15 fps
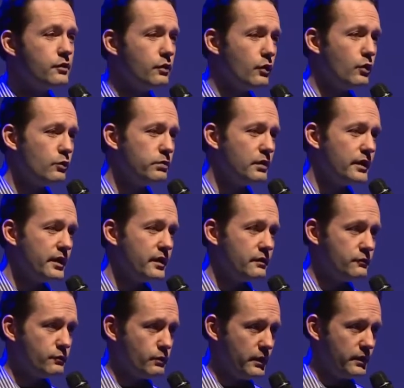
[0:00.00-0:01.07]
globally
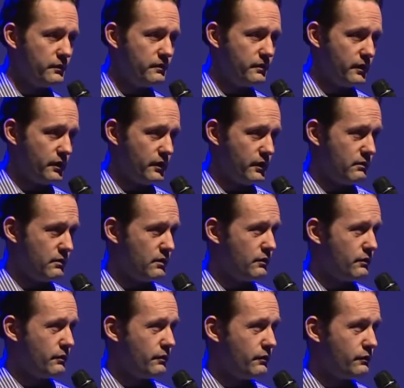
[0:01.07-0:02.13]
in
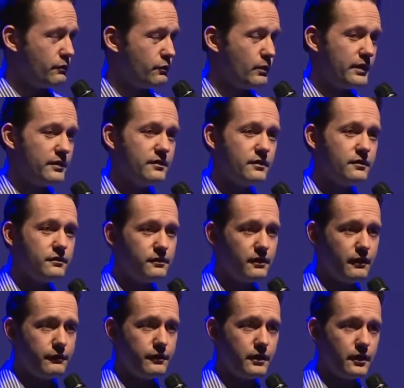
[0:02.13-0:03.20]

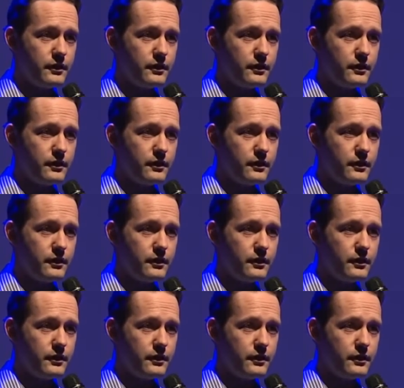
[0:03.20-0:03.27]
2027.